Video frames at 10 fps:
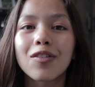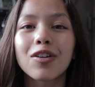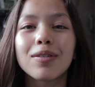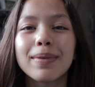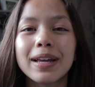
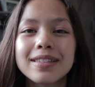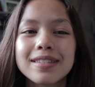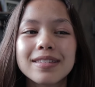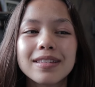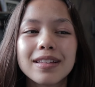already made
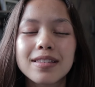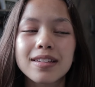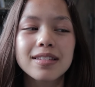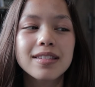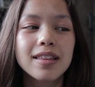the
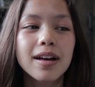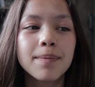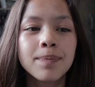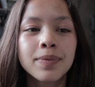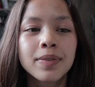6 of them.